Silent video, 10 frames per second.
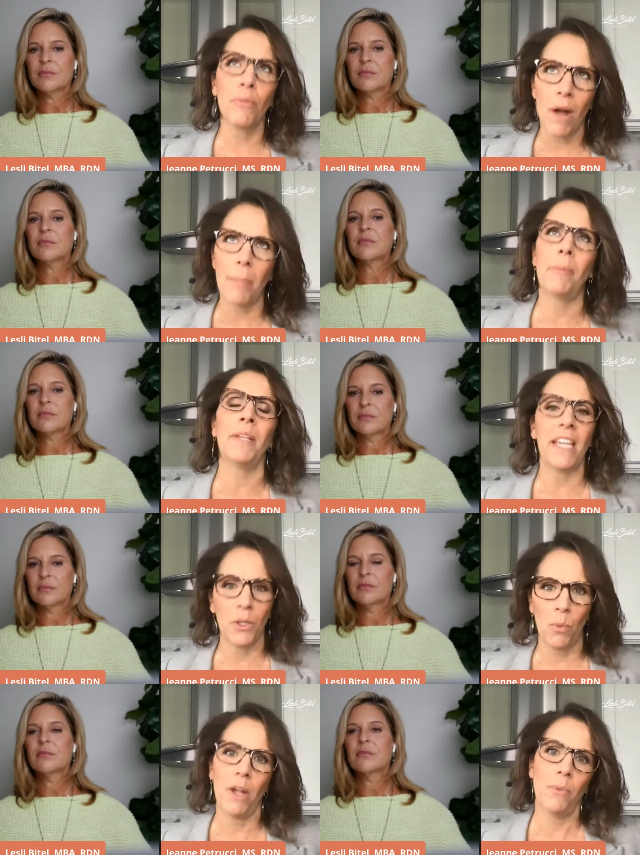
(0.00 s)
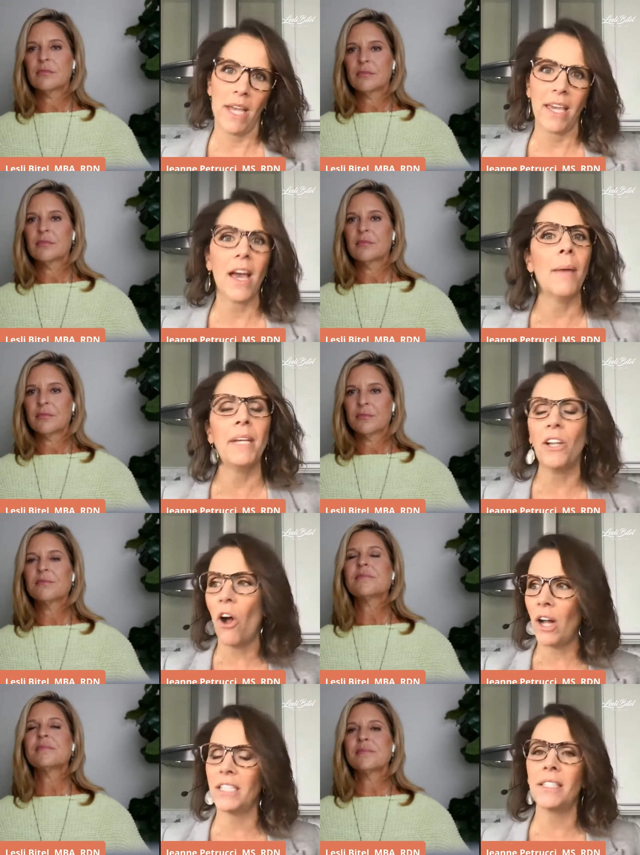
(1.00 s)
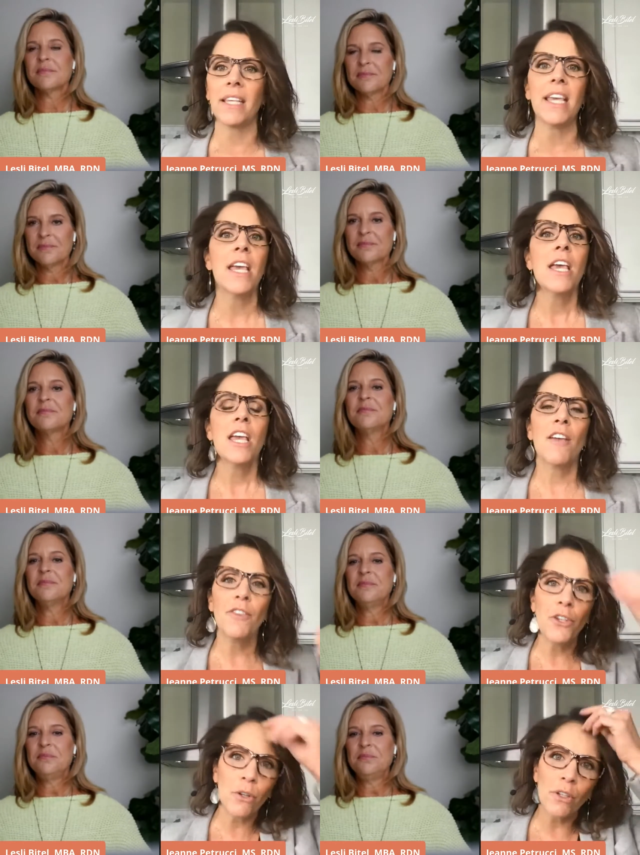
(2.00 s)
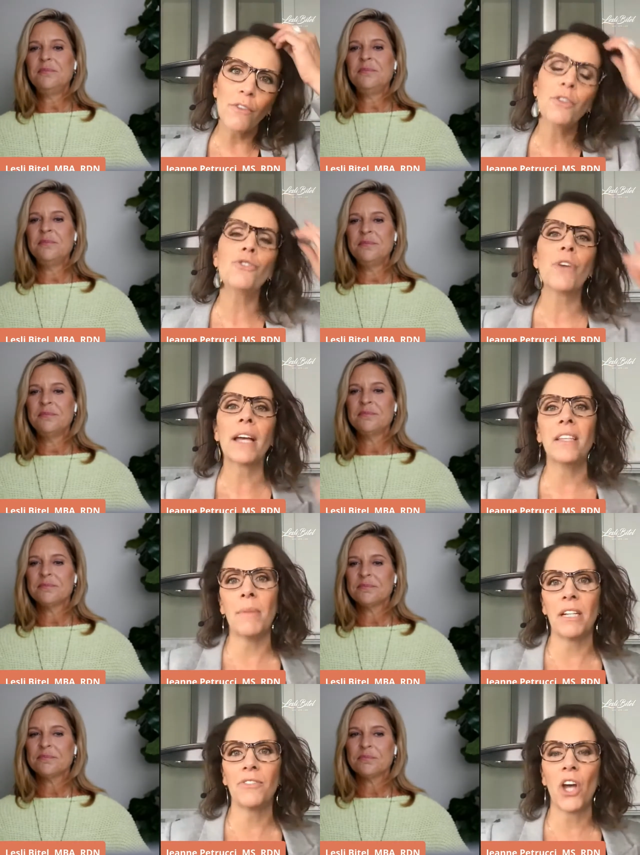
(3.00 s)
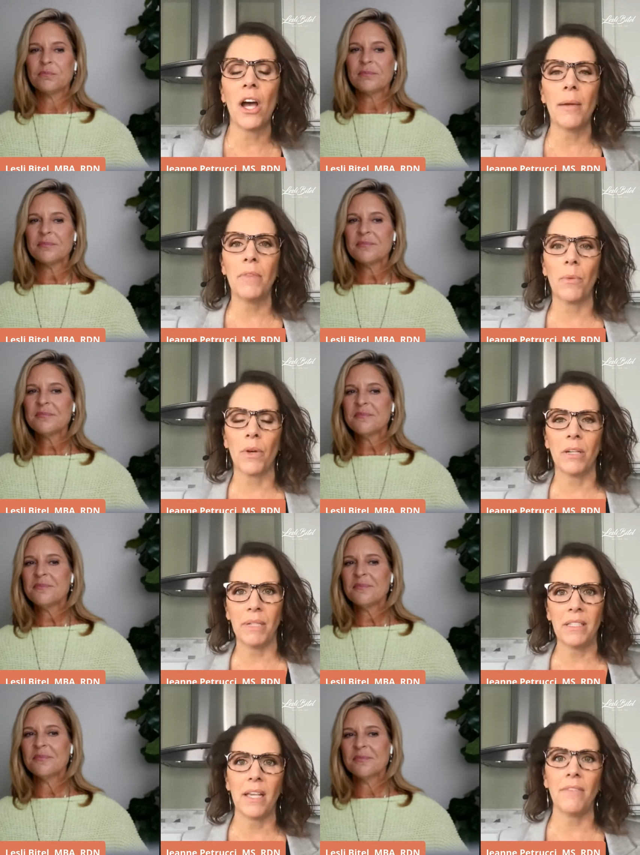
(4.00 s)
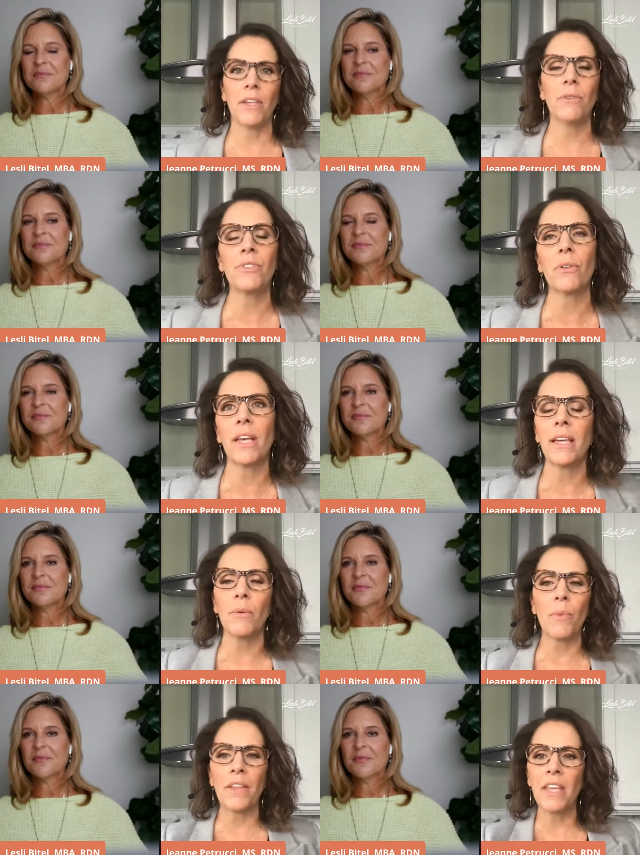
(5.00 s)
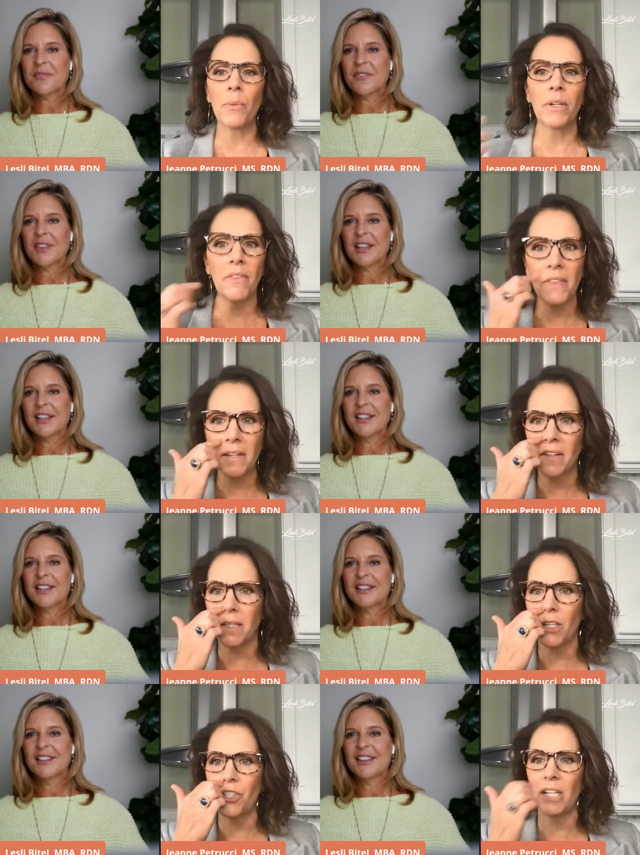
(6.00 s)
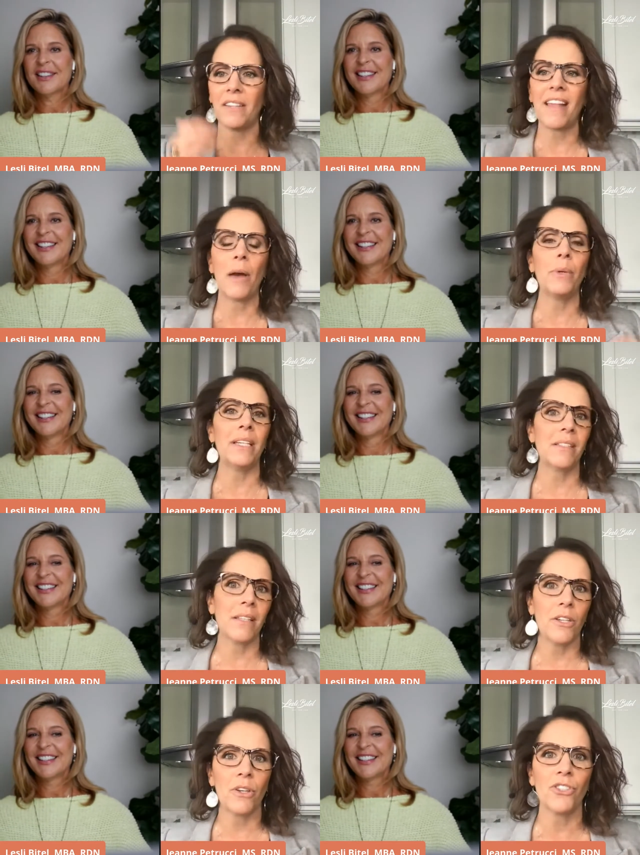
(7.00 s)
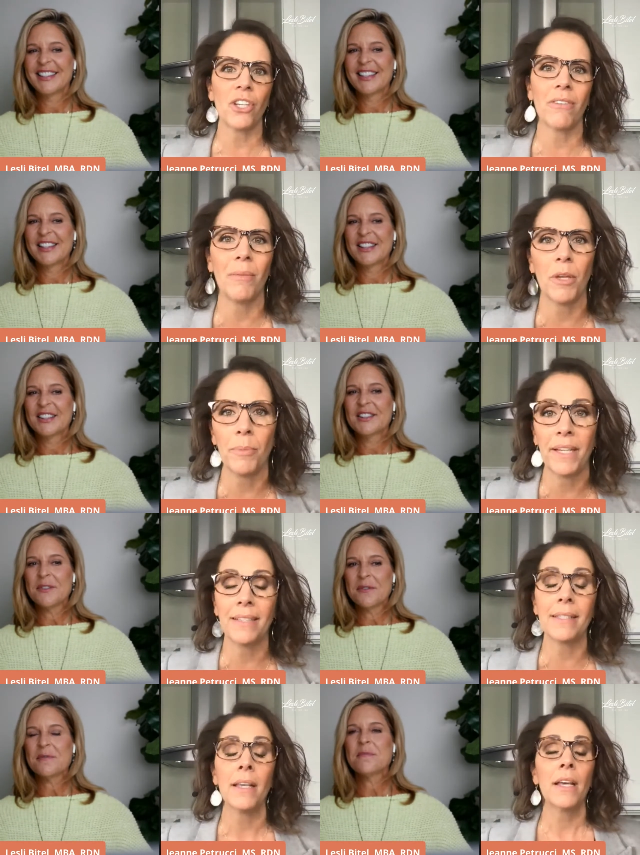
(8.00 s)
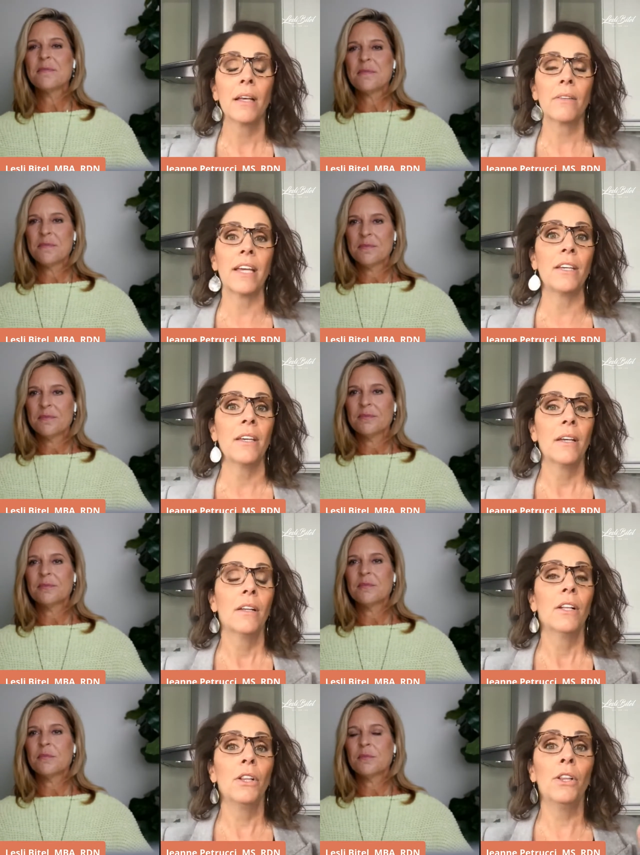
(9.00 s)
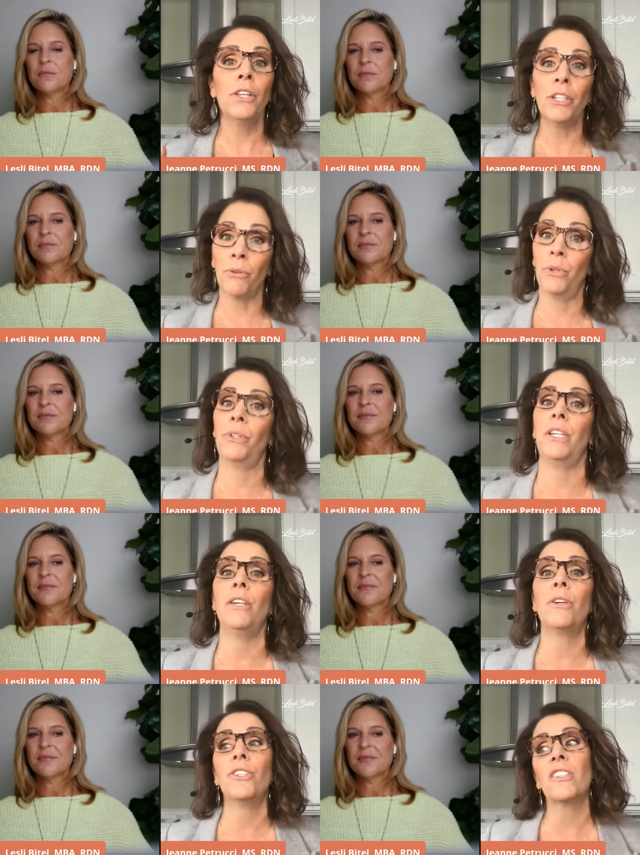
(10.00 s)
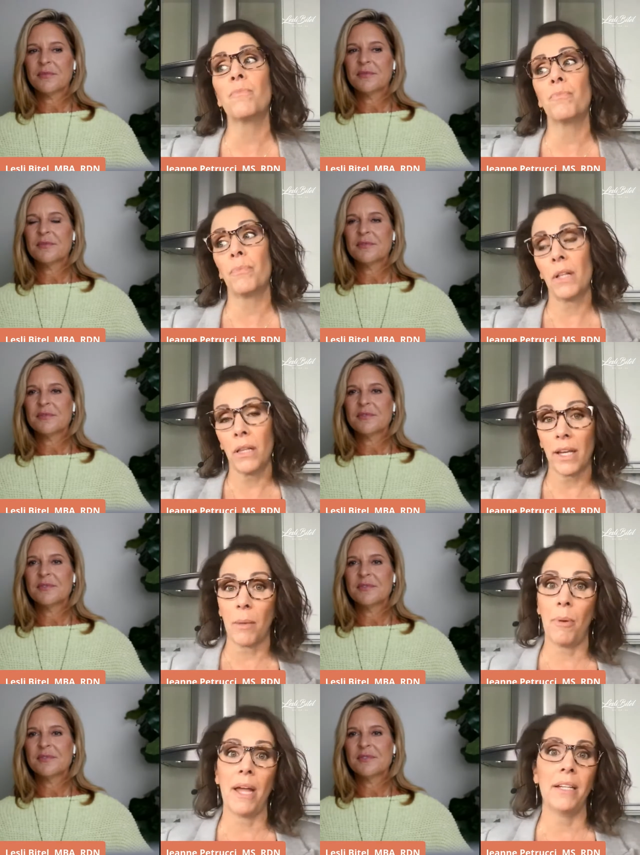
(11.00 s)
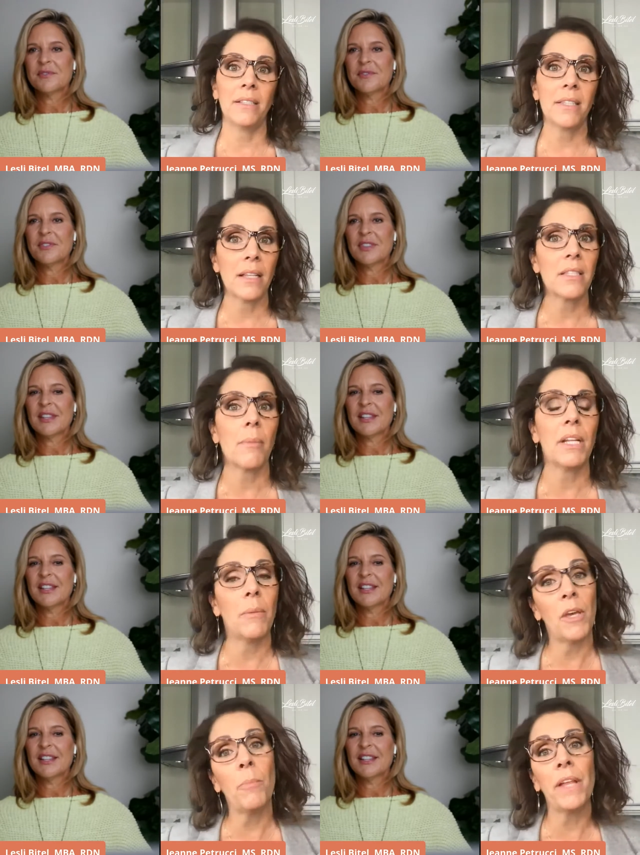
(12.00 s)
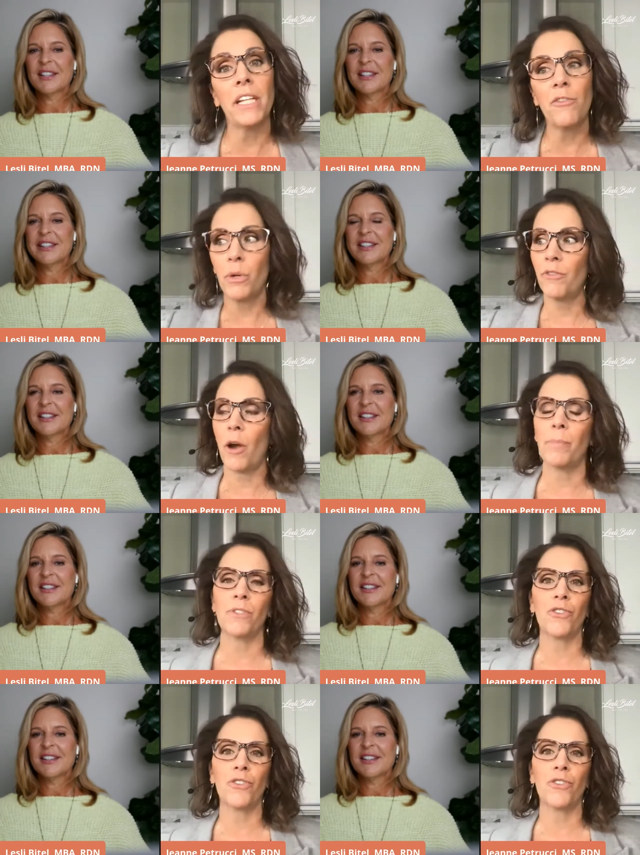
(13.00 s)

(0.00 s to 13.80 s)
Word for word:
Speaker 1: probably in 1 week. I mean, honestly, if you track the amount of time that we're going to be saving you. So like, I think one of the things on the agenda is how easily you can generate meal plans. Like literally you can just click a button and send somebody a meal plan if one of our